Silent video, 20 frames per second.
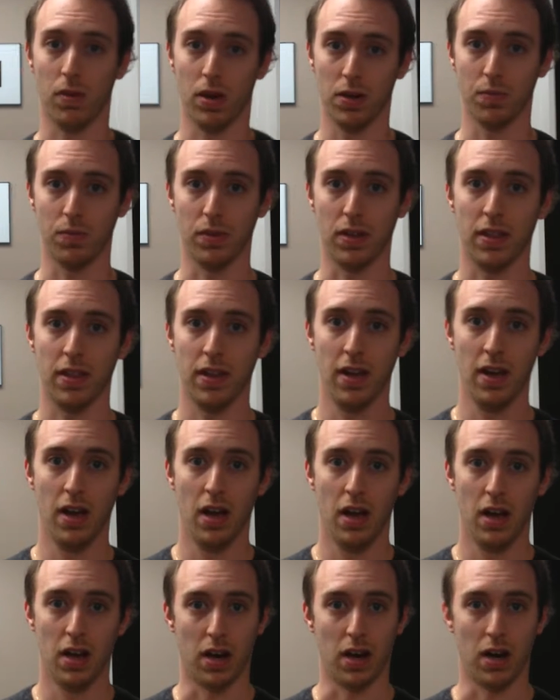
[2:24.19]
one with
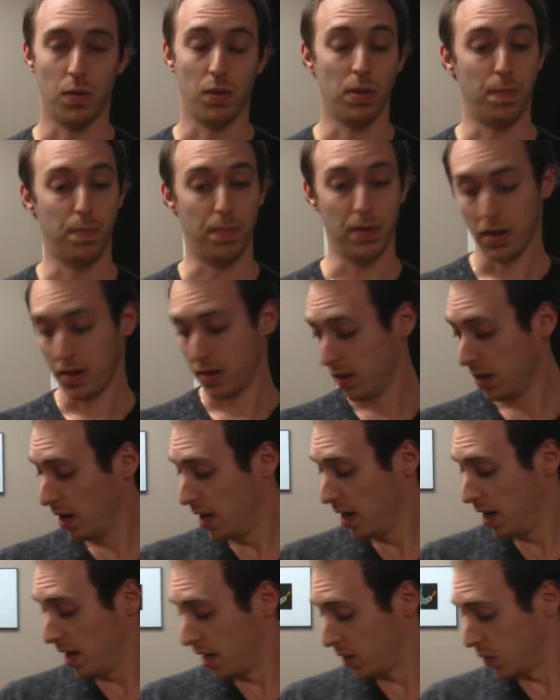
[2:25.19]
Bill,
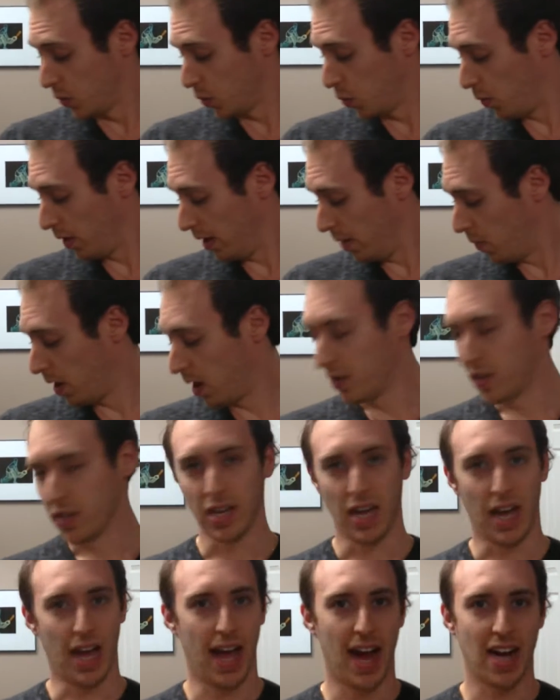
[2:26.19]
is we want to just
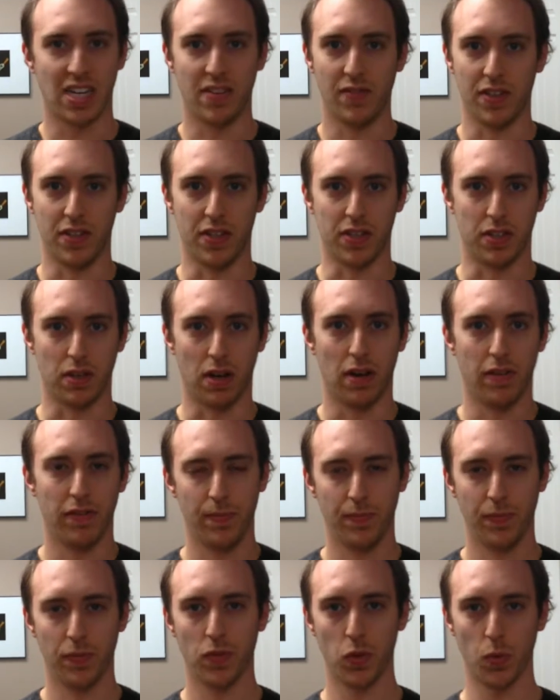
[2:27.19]
activate this stuff.
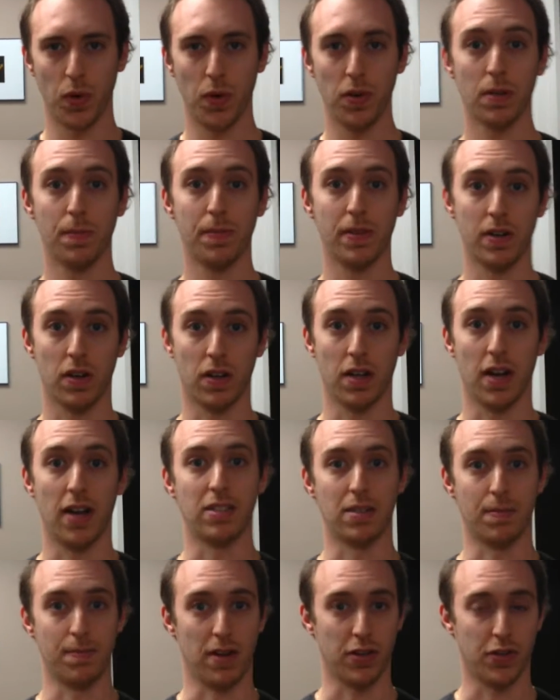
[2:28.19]
So we do something called
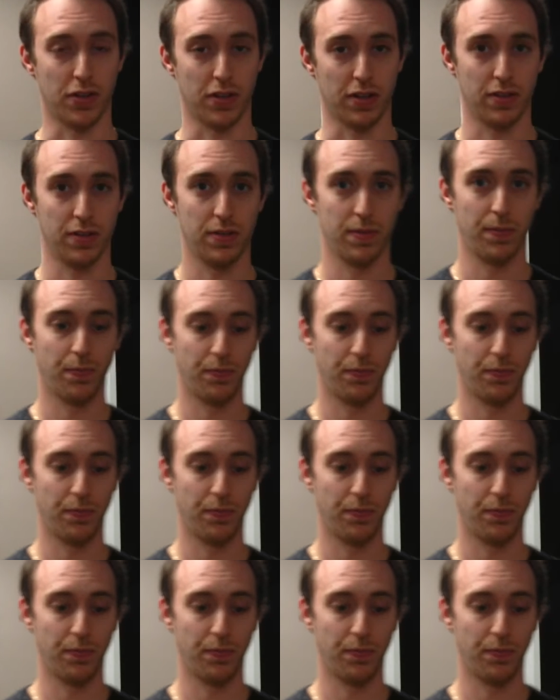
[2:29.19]
isometrics.